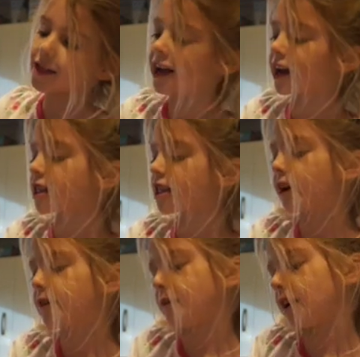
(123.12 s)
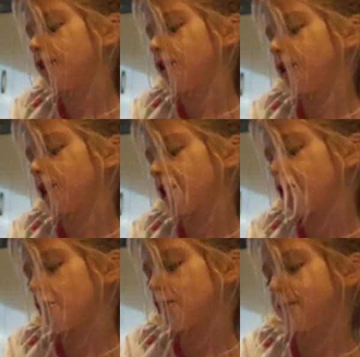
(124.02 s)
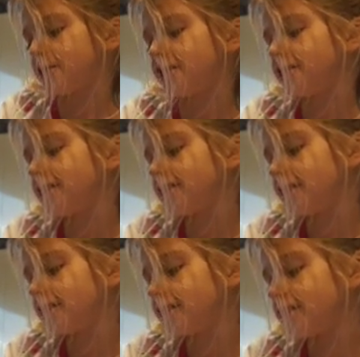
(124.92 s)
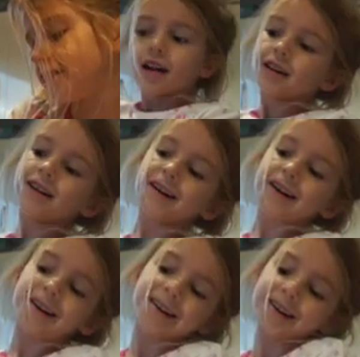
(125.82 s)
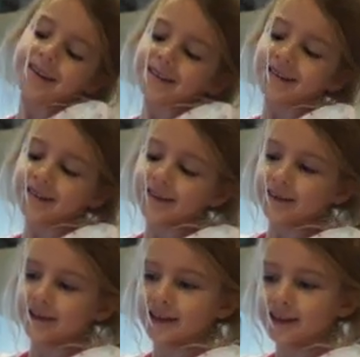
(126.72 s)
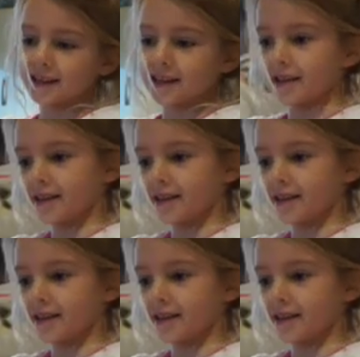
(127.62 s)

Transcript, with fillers: So that's like Valentine's Day. Is it? What are you going to have on your pancake?